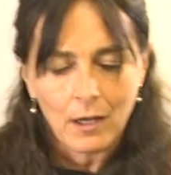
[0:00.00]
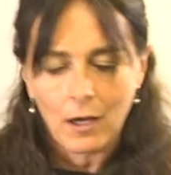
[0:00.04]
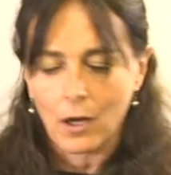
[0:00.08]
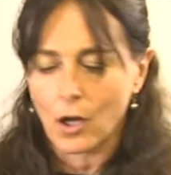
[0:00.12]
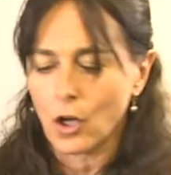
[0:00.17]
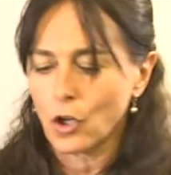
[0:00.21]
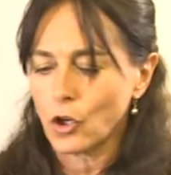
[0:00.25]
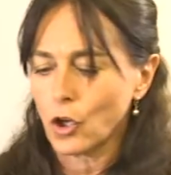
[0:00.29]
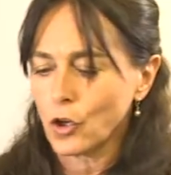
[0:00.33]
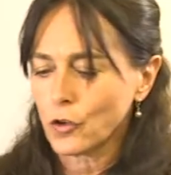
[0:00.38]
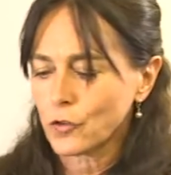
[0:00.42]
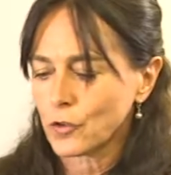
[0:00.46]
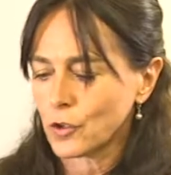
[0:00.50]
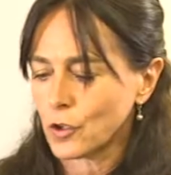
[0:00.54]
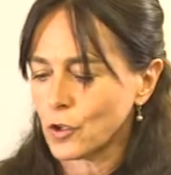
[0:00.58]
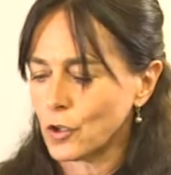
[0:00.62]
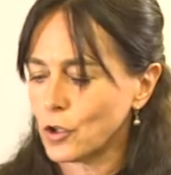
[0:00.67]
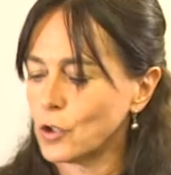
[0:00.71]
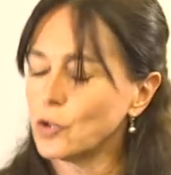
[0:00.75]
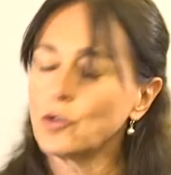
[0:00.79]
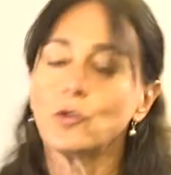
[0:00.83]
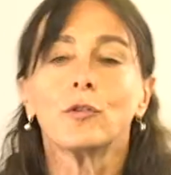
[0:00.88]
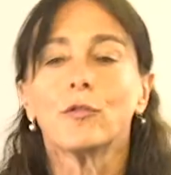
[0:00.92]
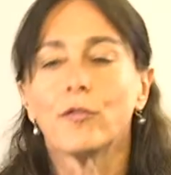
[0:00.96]

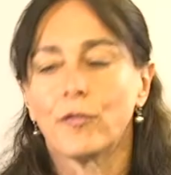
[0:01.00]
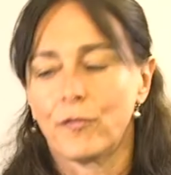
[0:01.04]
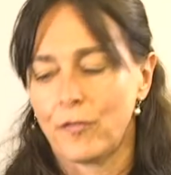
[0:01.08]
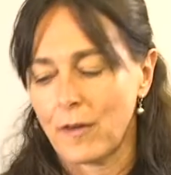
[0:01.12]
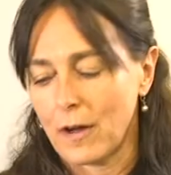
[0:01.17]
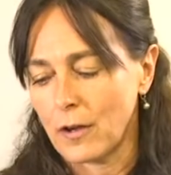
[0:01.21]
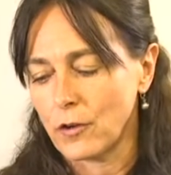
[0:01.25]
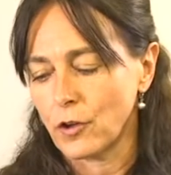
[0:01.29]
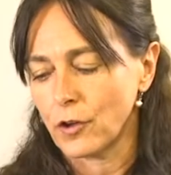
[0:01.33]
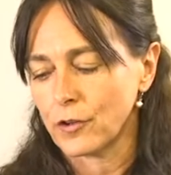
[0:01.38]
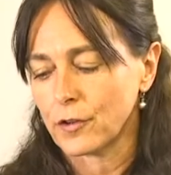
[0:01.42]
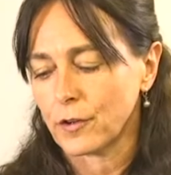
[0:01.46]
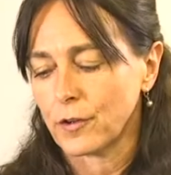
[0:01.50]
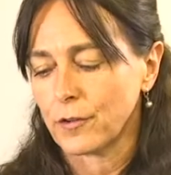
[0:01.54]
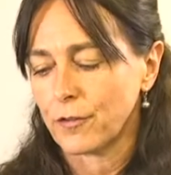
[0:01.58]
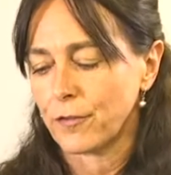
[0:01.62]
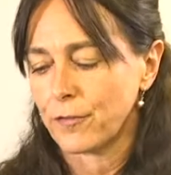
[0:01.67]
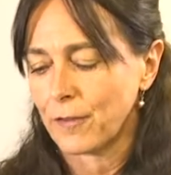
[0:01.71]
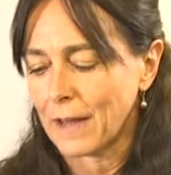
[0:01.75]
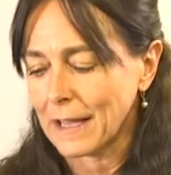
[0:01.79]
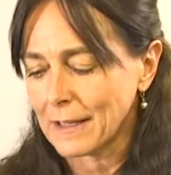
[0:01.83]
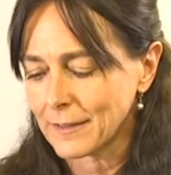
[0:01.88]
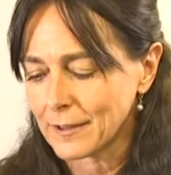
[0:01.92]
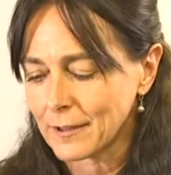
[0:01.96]
another
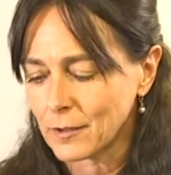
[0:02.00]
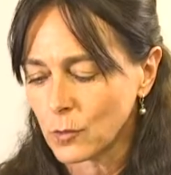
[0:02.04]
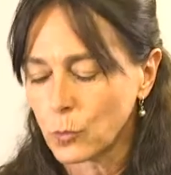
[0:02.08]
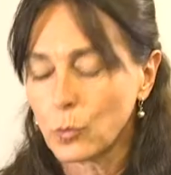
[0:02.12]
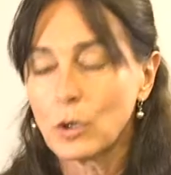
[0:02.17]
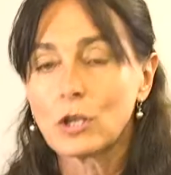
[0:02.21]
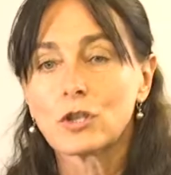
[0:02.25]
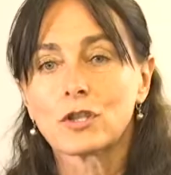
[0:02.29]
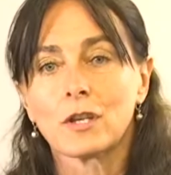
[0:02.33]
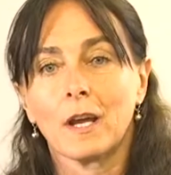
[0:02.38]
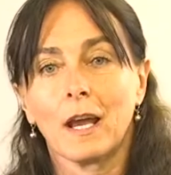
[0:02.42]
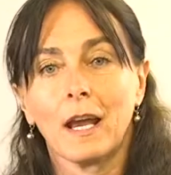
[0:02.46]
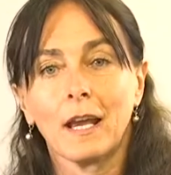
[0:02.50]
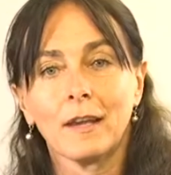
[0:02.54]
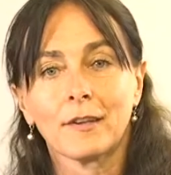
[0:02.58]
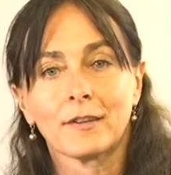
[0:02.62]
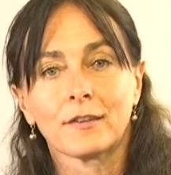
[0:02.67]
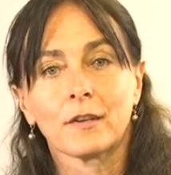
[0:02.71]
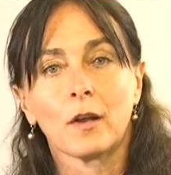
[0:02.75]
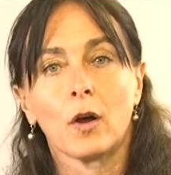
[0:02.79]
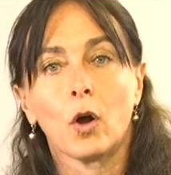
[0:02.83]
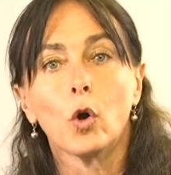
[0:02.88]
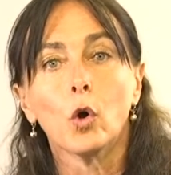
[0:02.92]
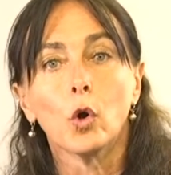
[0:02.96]
fat, which
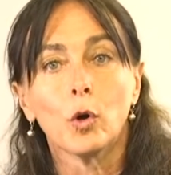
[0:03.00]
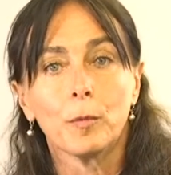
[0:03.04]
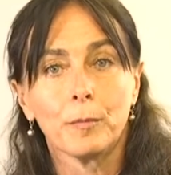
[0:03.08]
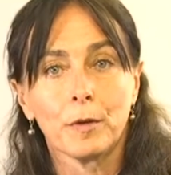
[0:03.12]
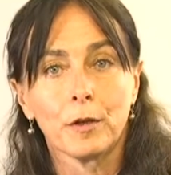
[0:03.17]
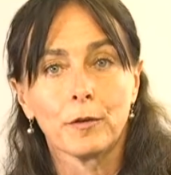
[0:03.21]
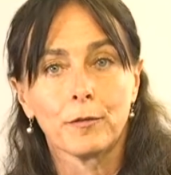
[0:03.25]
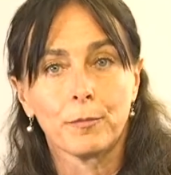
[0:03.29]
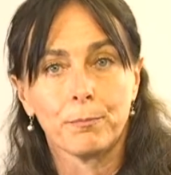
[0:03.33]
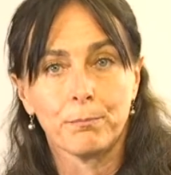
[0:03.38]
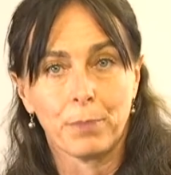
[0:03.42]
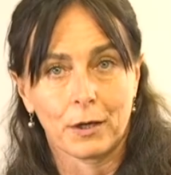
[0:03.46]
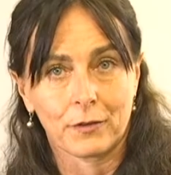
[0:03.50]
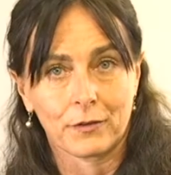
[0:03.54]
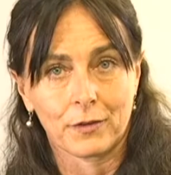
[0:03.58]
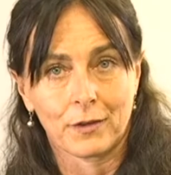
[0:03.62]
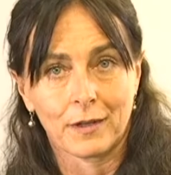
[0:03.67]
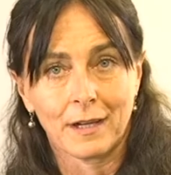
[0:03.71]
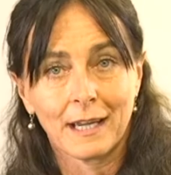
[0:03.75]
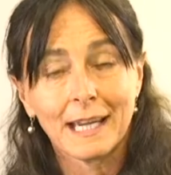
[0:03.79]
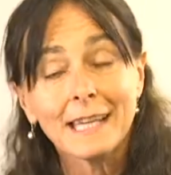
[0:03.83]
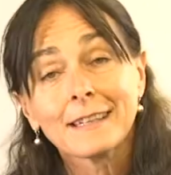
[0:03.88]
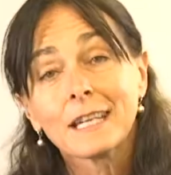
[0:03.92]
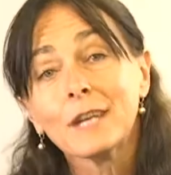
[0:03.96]
is almond
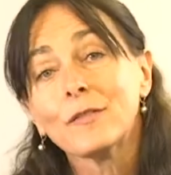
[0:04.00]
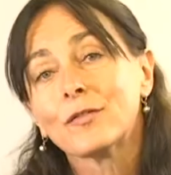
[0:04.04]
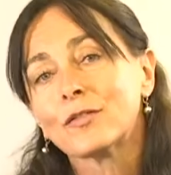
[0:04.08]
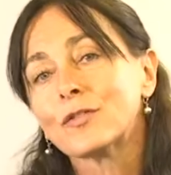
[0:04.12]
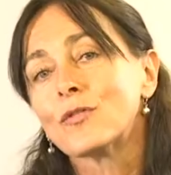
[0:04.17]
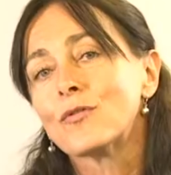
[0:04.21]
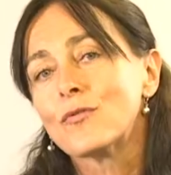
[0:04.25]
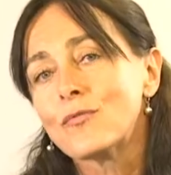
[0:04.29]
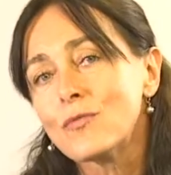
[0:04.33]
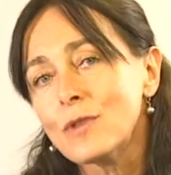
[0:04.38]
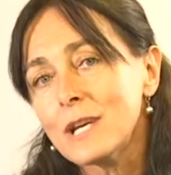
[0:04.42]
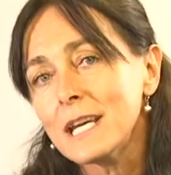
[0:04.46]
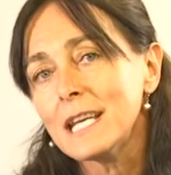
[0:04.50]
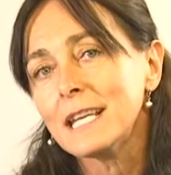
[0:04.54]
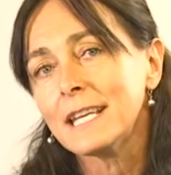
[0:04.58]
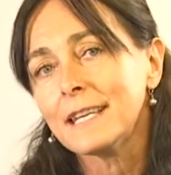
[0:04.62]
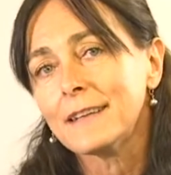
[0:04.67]
butter. It gives a really